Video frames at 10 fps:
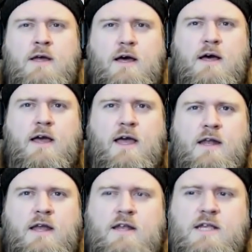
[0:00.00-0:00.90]
Uh,
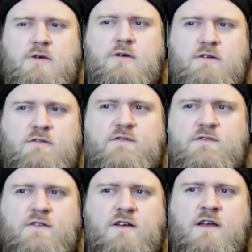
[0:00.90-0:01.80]
and any sort
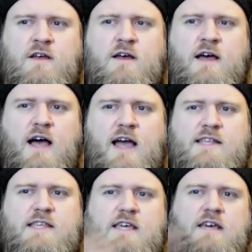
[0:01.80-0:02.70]
of
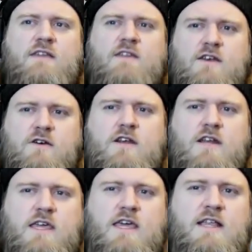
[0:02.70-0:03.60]
idea that you're going
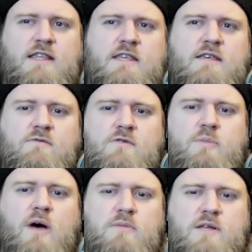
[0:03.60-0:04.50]
to get
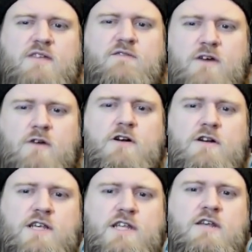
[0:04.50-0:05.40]
Republican
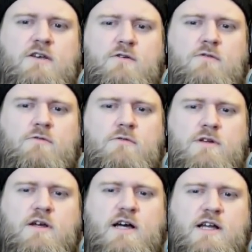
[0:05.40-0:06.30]
voters to
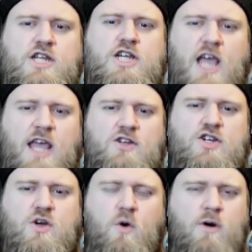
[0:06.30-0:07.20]
uh,
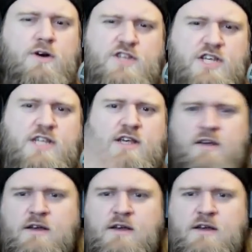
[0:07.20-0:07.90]
change course